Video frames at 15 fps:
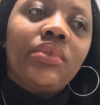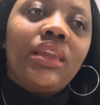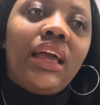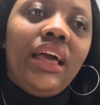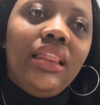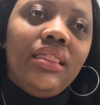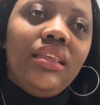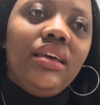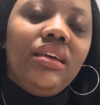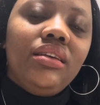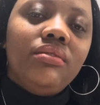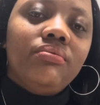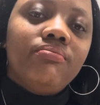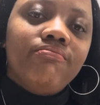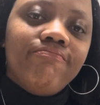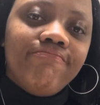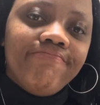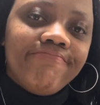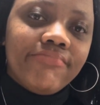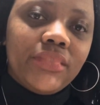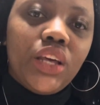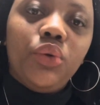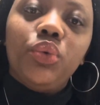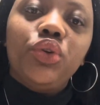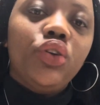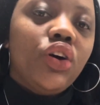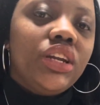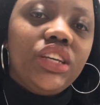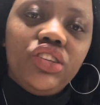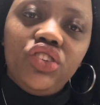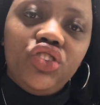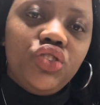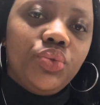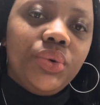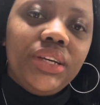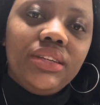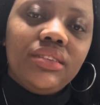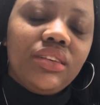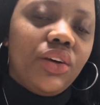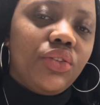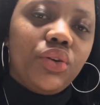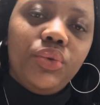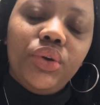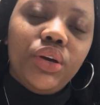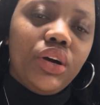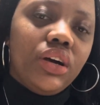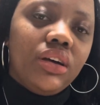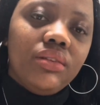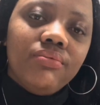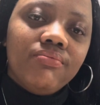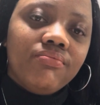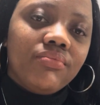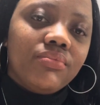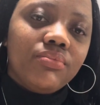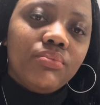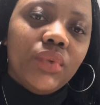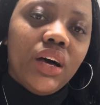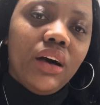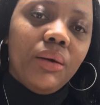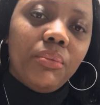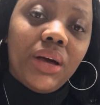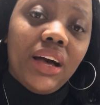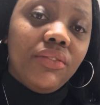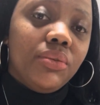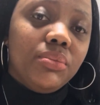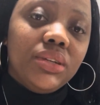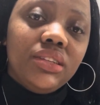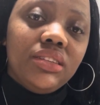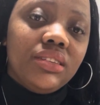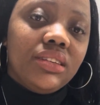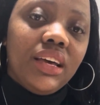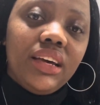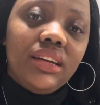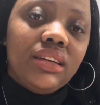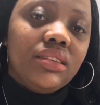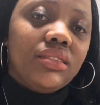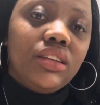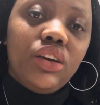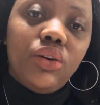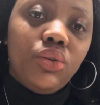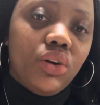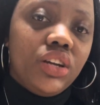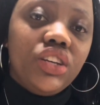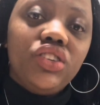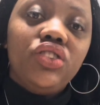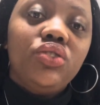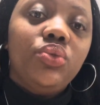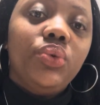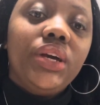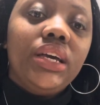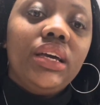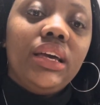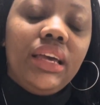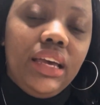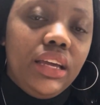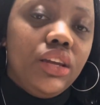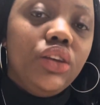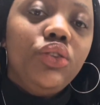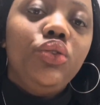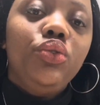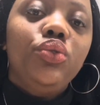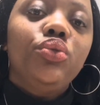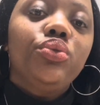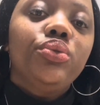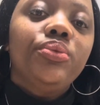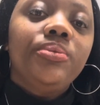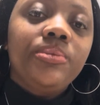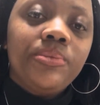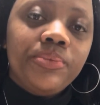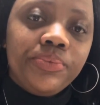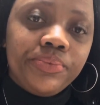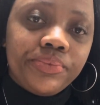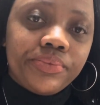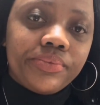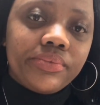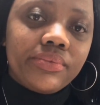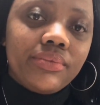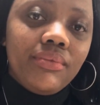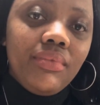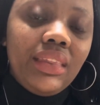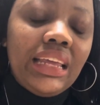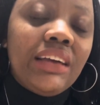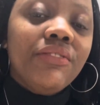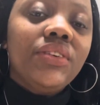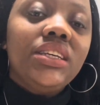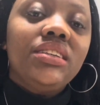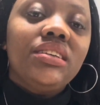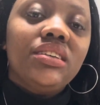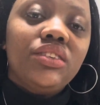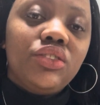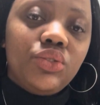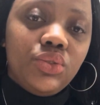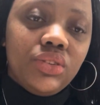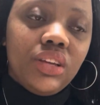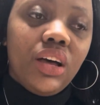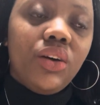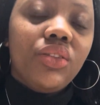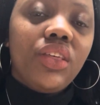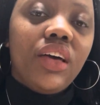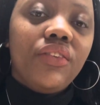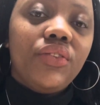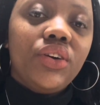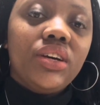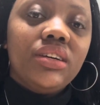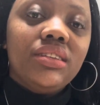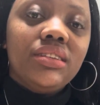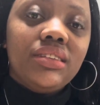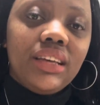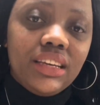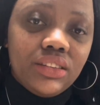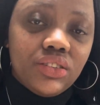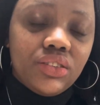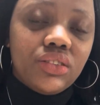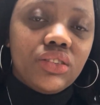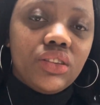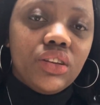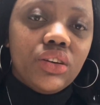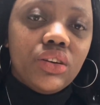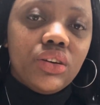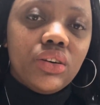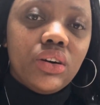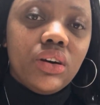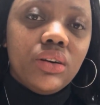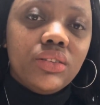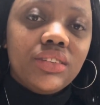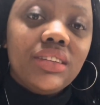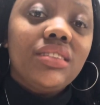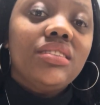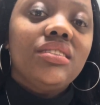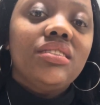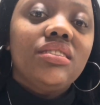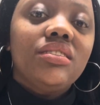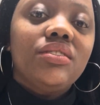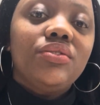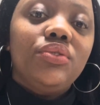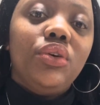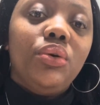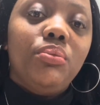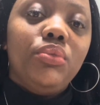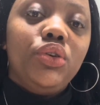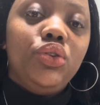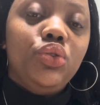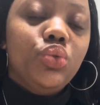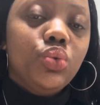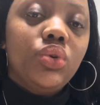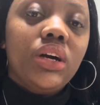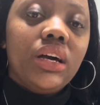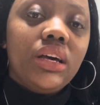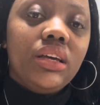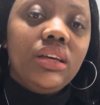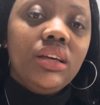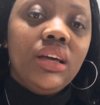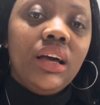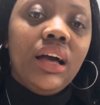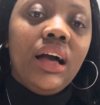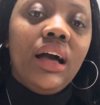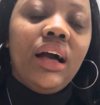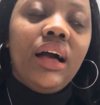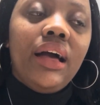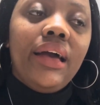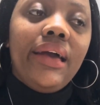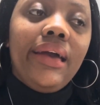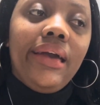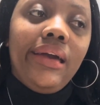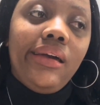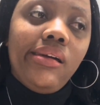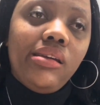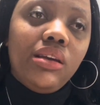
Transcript: and then they were not issuing. South Korea government decided they are not issuing any new visas to South Africans and the citizens from UK, and